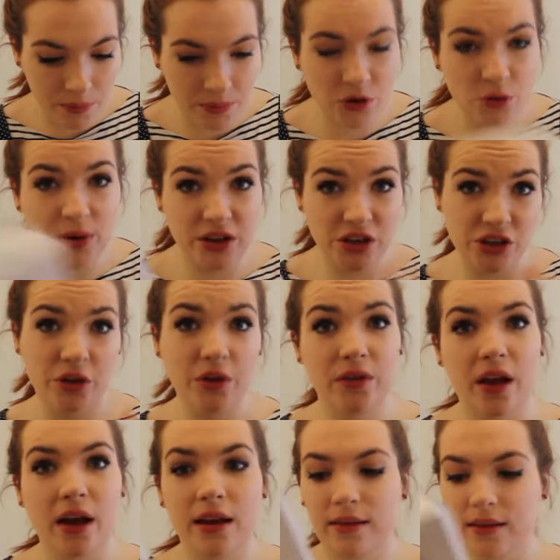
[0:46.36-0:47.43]
between two
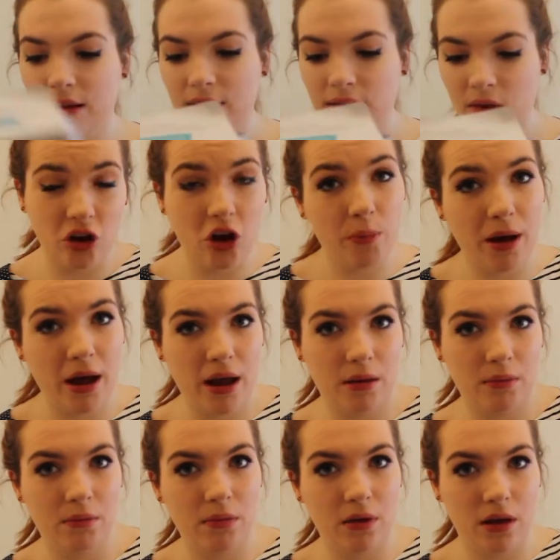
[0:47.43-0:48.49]
sizes. The top I
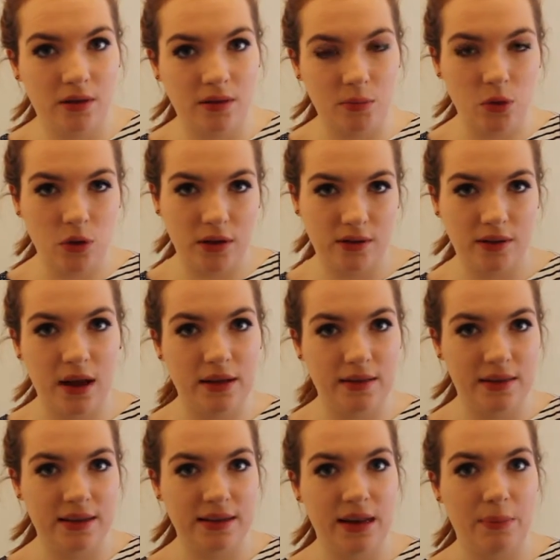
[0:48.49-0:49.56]
am a smaller size
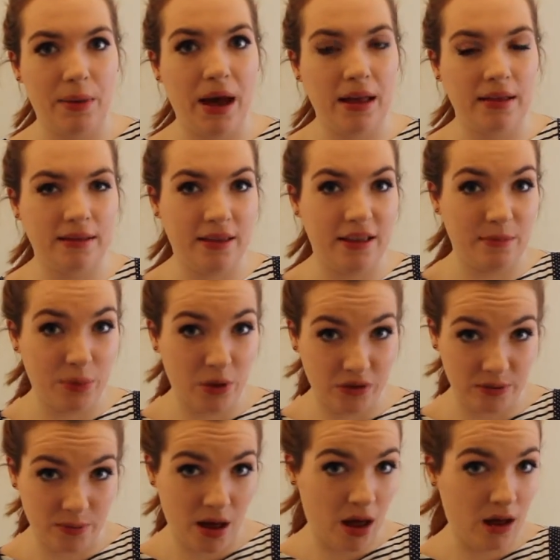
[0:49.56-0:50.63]
in the Tilly patterns, and in the
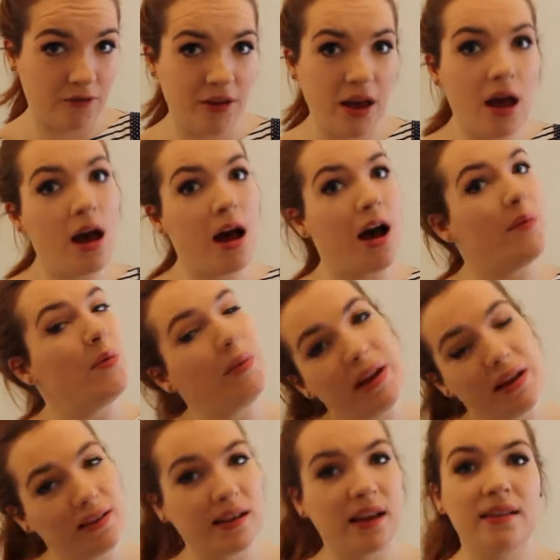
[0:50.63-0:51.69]
bottom half I'm a
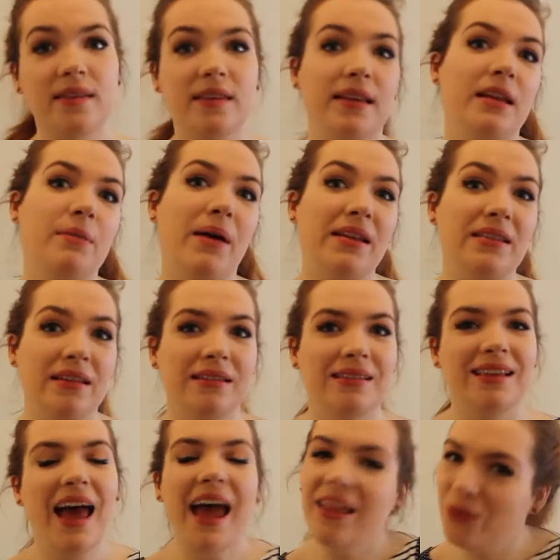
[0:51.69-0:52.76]
bigger size in the Tilly
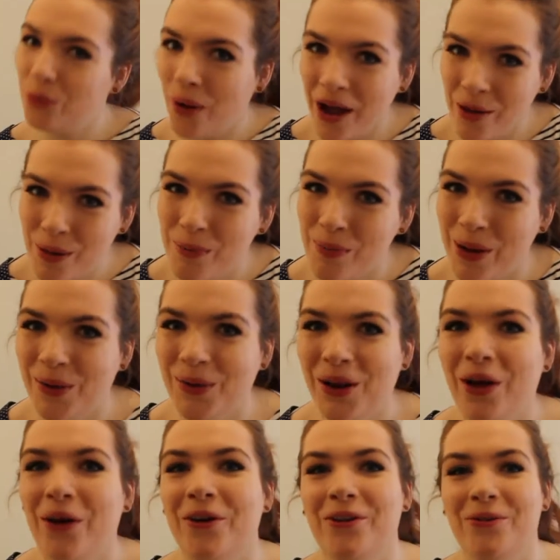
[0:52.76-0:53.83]
patterns, hence why I make my own
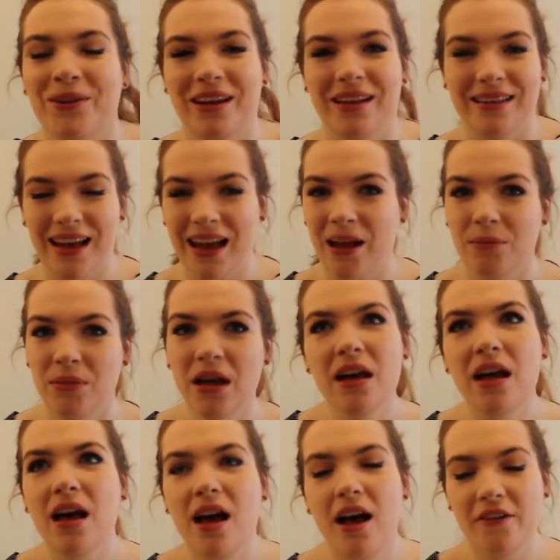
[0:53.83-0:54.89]
clothes, because I am
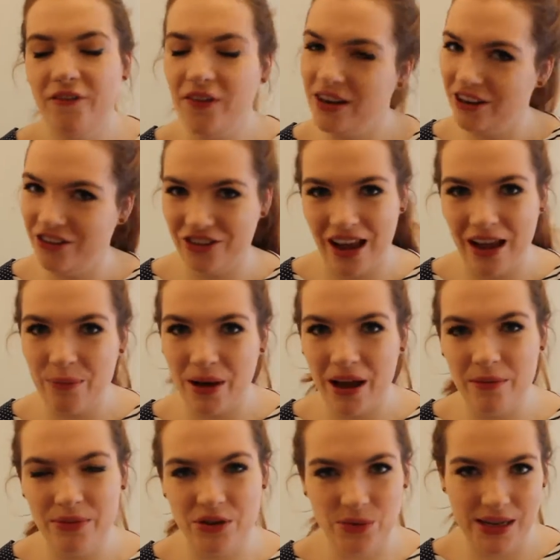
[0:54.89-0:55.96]
a funny shape.
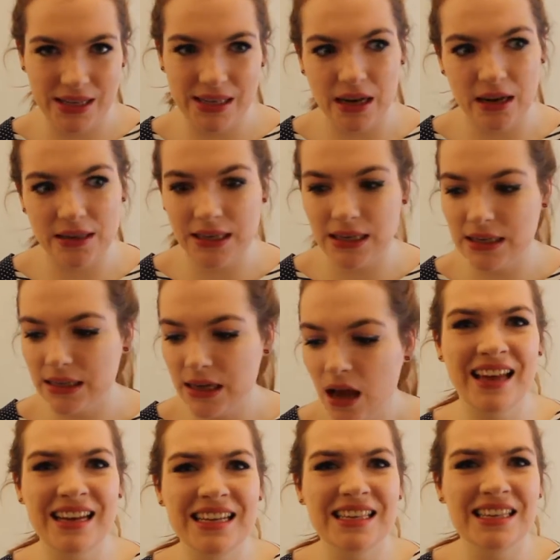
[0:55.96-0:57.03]
I'm between sizes
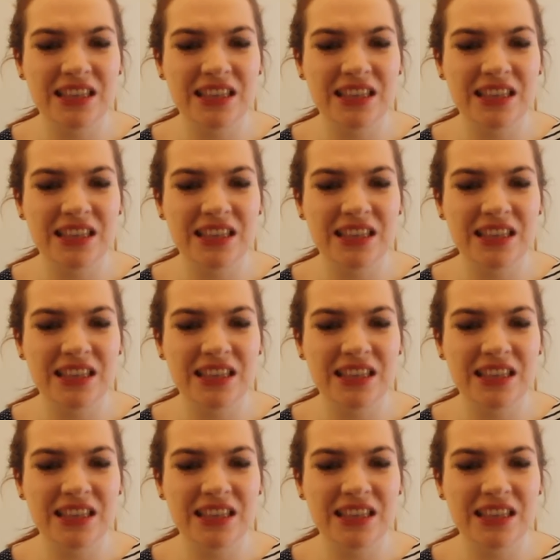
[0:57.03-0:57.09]
and it's